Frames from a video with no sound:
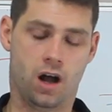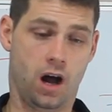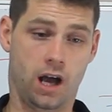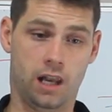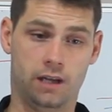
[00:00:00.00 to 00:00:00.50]

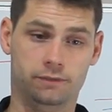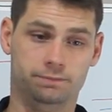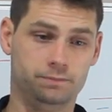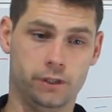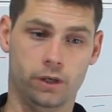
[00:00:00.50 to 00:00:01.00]
I
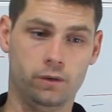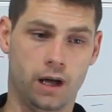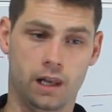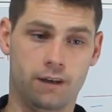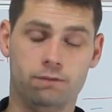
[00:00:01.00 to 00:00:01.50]

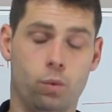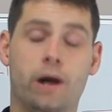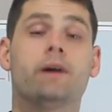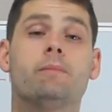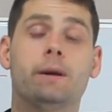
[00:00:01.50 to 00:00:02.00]
love
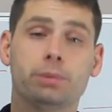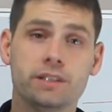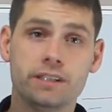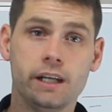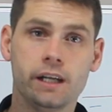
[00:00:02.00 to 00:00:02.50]
wearing my
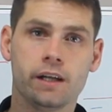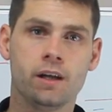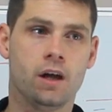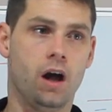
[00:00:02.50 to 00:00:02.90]
prosthetic.